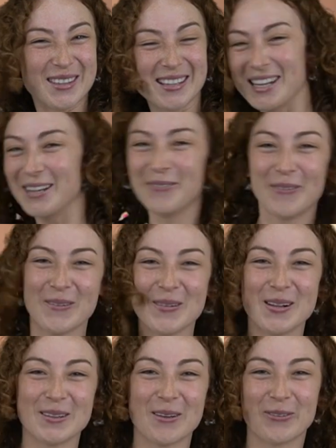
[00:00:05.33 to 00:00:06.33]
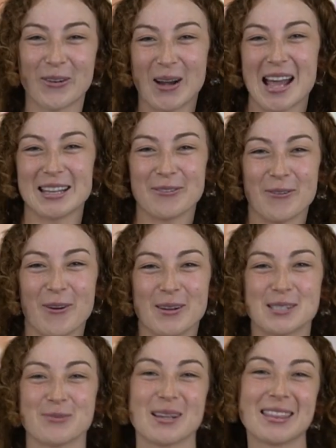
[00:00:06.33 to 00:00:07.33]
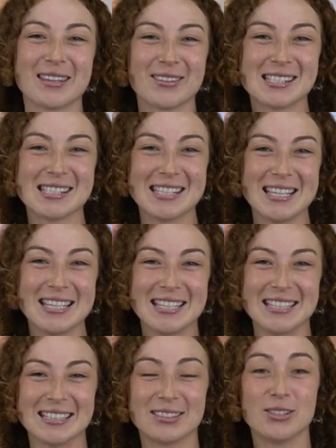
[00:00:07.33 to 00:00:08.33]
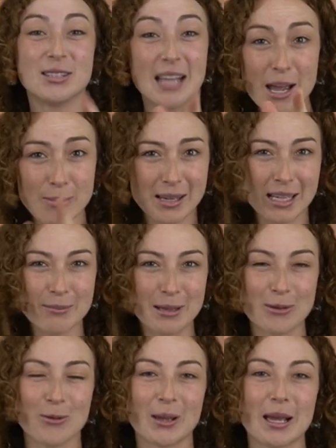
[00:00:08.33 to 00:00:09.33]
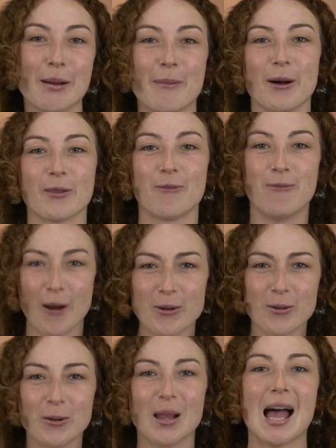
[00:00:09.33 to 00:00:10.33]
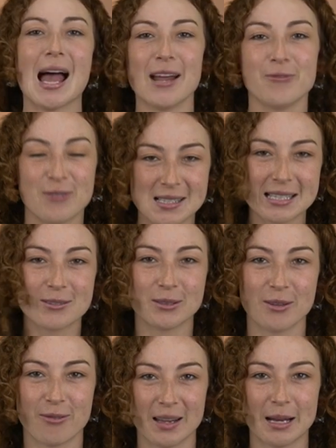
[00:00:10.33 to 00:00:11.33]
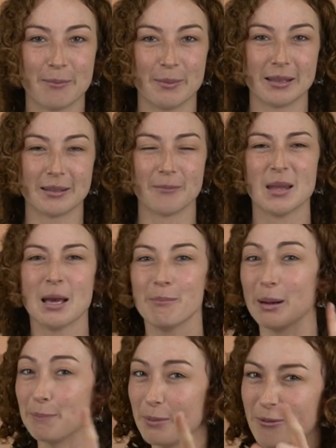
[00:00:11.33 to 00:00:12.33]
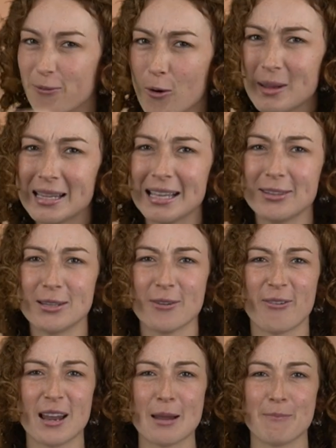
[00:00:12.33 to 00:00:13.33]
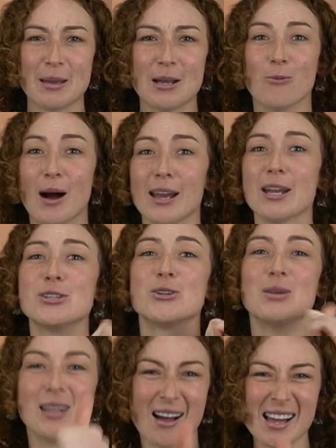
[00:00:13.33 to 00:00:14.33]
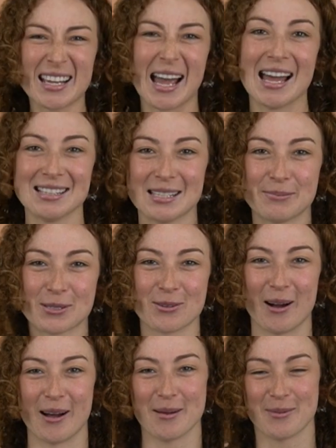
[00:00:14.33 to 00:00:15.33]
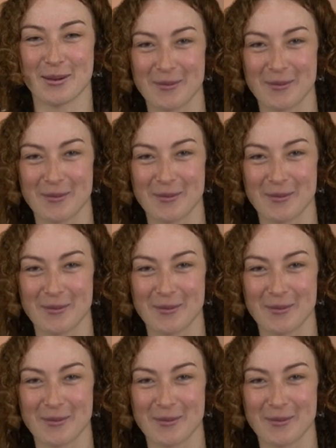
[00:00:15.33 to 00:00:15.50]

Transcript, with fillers: the colorful world of creative arts with Christine. Today we're going to be talking about vocal and physical development. But before we get to developing, why don't you like and subscribe?